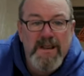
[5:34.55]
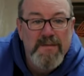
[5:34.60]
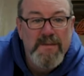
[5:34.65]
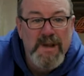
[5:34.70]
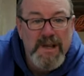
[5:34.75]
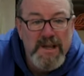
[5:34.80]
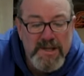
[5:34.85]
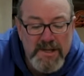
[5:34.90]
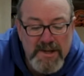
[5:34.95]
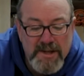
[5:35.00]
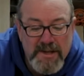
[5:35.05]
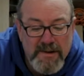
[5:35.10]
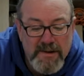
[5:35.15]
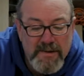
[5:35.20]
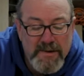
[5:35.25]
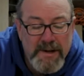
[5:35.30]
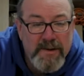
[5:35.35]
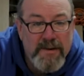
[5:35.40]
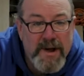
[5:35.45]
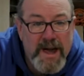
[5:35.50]
make sure you
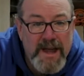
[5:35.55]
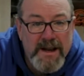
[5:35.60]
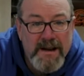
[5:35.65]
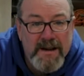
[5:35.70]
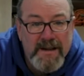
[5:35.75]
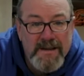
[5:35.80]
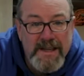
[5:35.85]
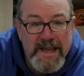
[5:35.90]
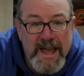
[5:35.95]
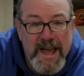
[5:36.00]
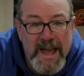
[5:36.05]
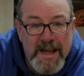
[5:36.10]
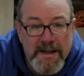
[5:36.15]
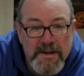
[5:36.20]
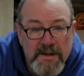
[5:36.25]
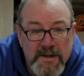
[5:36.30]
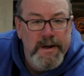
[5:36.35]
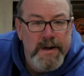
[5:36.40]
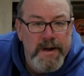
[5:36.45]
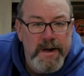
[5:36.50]
rewrite it on the
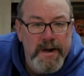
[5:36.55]
edge.